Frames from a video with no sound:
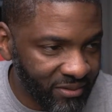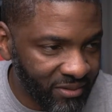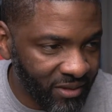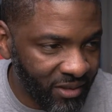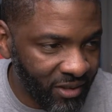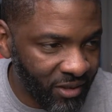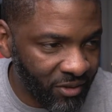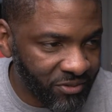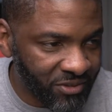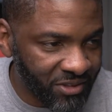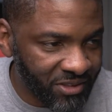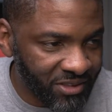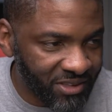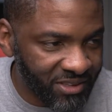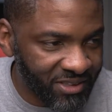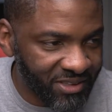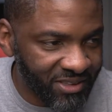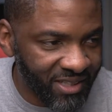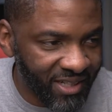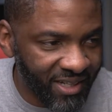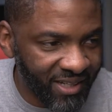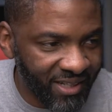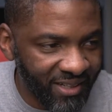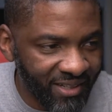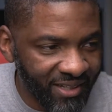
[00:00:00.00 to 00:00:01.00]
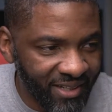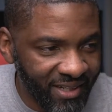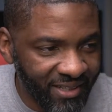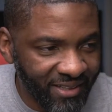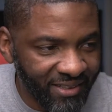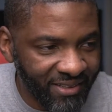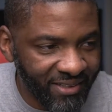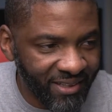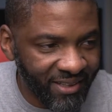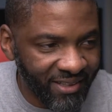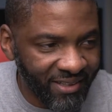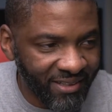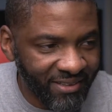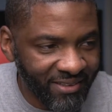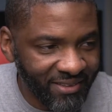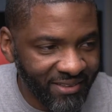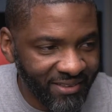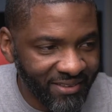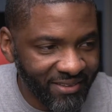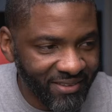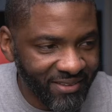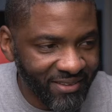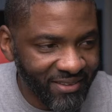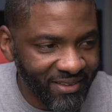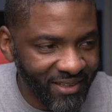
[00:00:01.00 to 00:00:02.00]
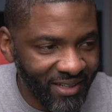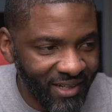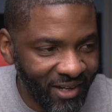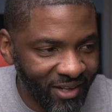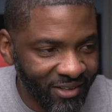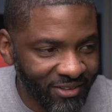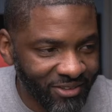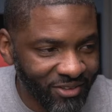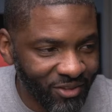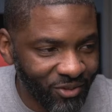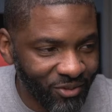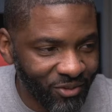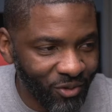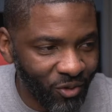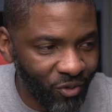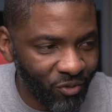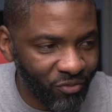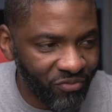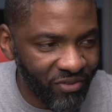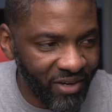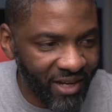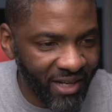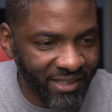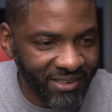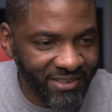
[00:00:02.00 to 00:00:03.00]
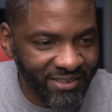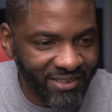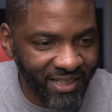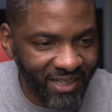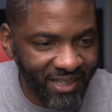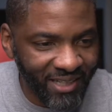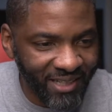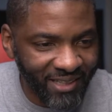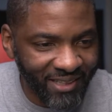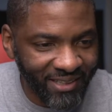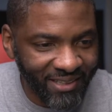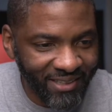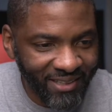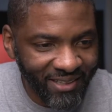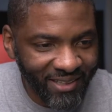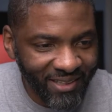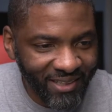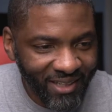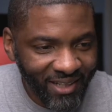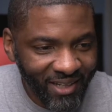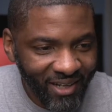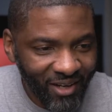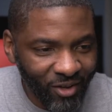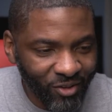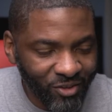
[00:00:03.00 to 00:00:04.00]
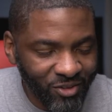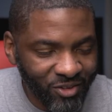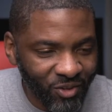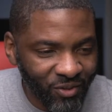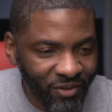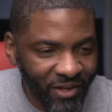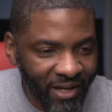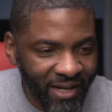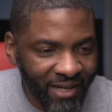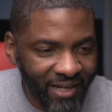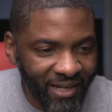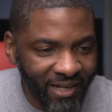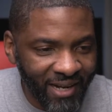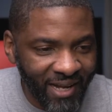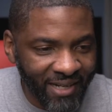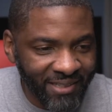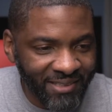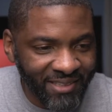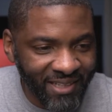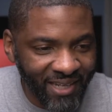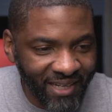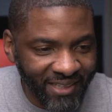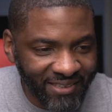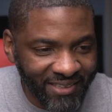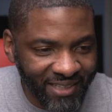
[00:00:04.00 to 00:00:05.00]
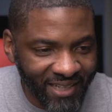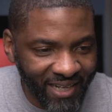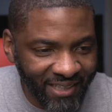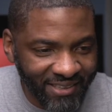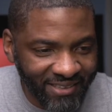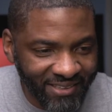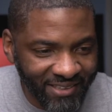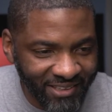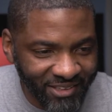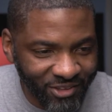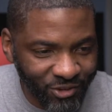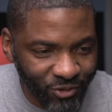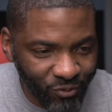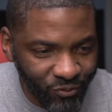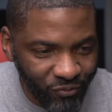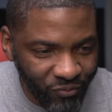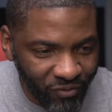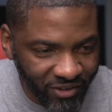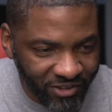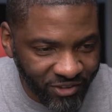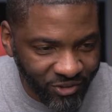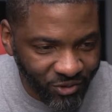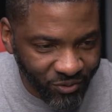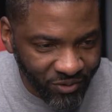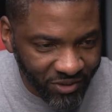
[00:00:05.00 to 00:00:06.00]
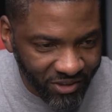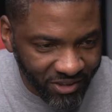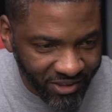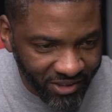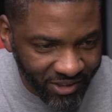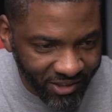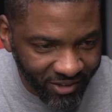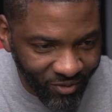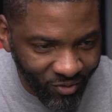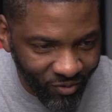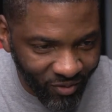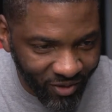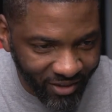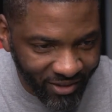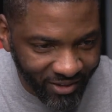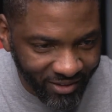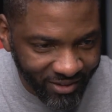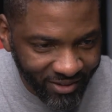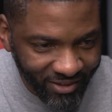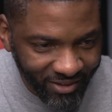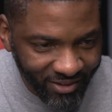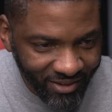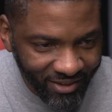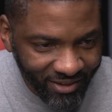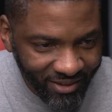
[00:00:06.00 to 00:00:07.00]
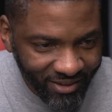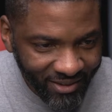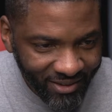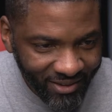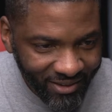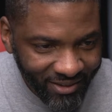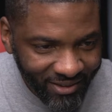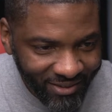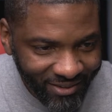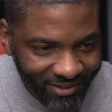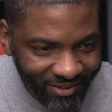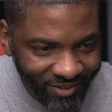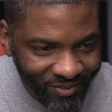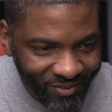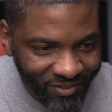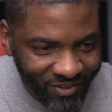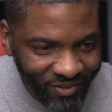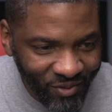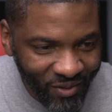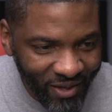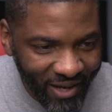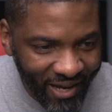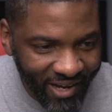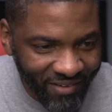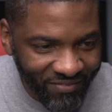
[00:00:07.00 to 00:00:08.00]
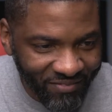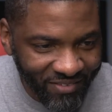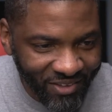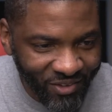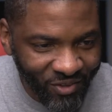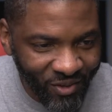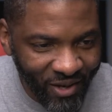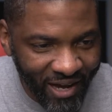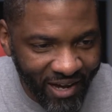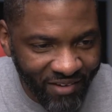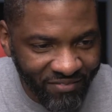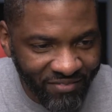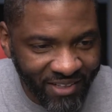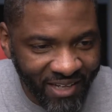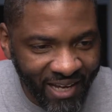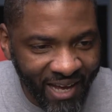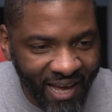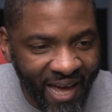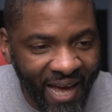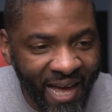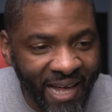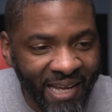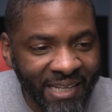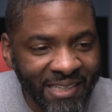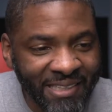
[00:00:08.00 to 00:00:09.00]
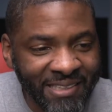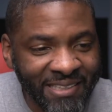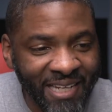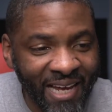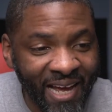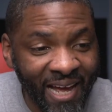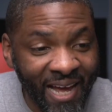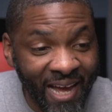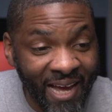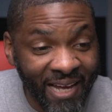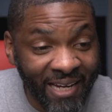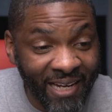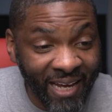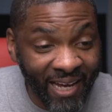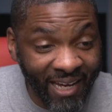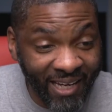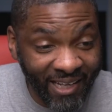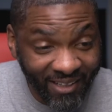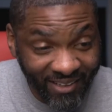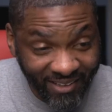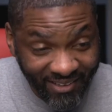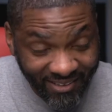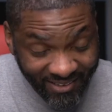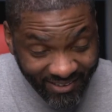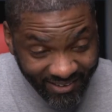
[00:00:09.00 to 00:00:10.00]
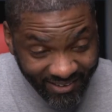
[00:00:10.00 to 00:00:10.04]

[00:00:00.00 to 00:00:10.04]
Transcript: Oh, just a study day today? Also, no Valentine. Oh, so that text that I sent you fit you good, Quanty. You having the Alentine A.